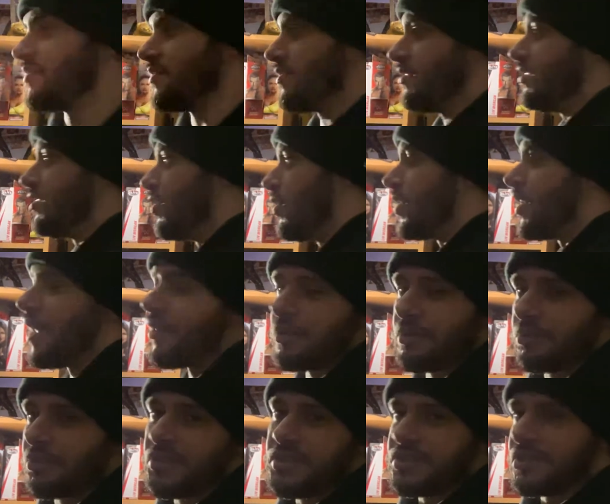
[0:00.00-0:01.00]
another
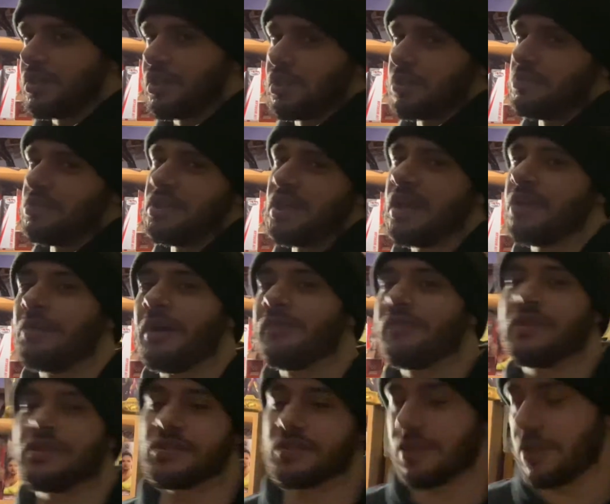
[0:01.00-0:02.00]
place, and it could be dead in my
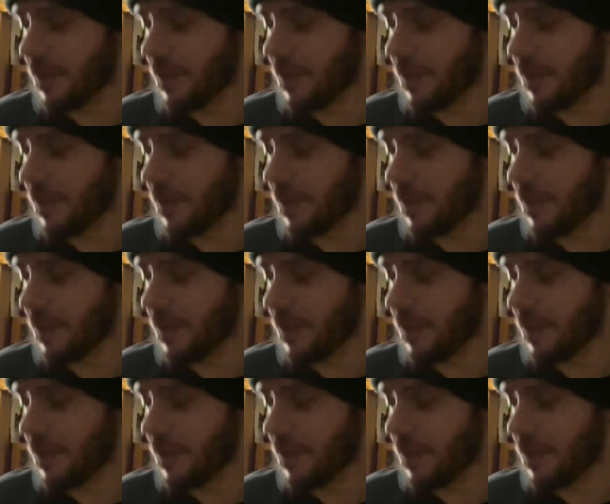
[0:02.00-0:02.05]
face.